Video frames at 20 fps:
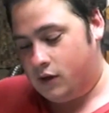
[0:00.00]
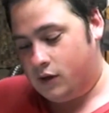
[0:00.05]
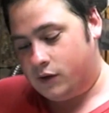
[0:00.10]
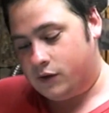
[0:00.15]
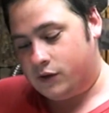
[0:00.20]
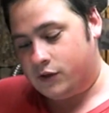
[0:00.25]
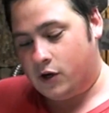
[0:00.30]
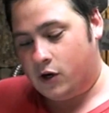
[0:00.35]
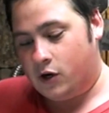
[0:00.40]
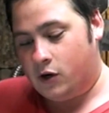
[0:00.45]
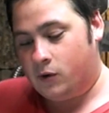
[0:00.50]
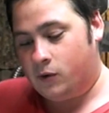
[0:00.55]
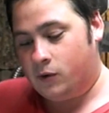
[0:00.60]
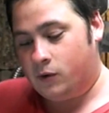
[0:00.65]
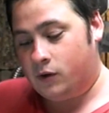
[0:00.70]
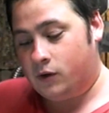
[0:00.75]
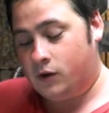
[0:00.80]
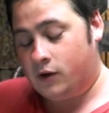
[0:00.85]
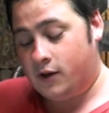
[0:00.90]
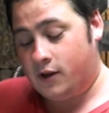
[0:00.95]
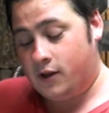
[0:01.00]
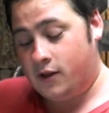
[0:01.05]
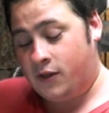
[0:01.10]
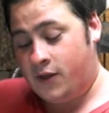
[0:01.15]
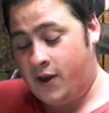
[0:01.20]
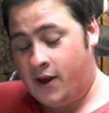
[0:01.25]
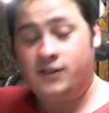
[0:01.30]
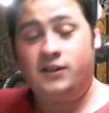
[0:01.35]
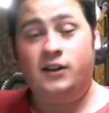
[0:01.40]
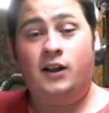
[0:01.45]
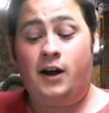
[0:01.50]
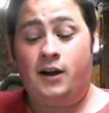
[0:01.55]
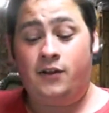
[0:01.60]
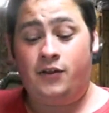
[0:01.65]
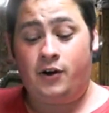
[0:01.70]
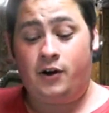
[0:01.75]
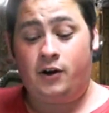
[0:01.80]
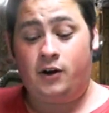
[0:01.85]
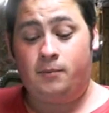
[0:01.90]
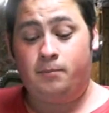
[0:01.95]
So, thanks a
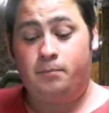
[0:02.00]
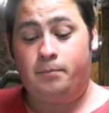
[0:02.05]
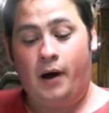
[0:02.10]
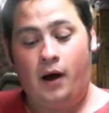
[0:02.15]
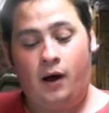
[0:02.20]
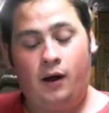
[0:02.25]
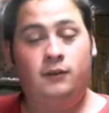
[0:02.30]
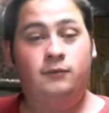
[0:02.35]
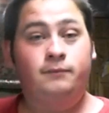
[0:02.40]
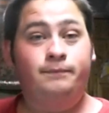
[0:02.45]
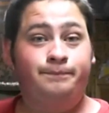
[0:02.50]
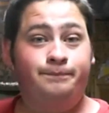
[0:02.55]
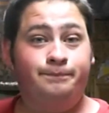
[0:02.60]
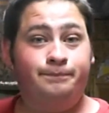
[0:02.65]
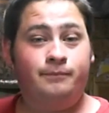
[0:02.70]
lot there, Paul,